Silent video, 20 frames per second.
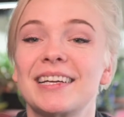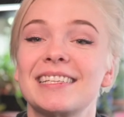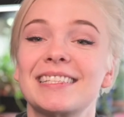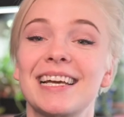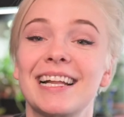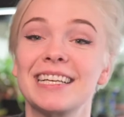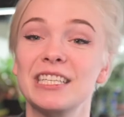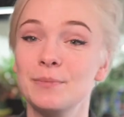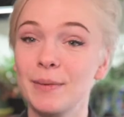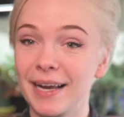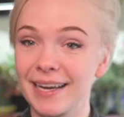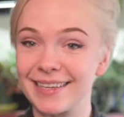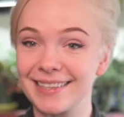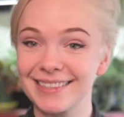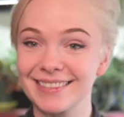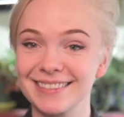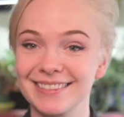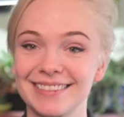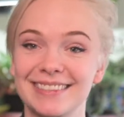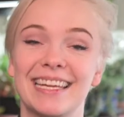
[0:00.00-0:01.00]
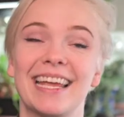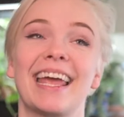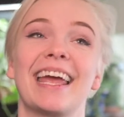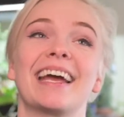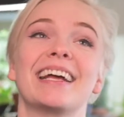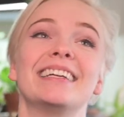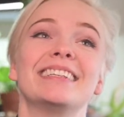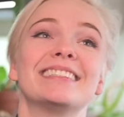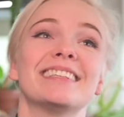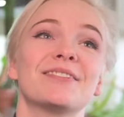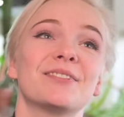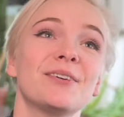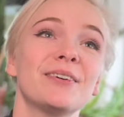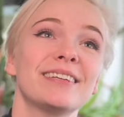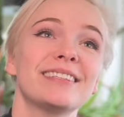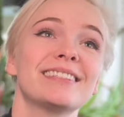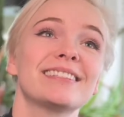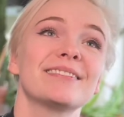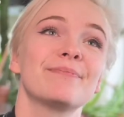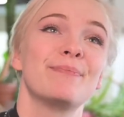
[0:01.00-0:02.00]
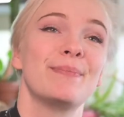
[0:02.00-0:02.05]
decided to buy it and, of course,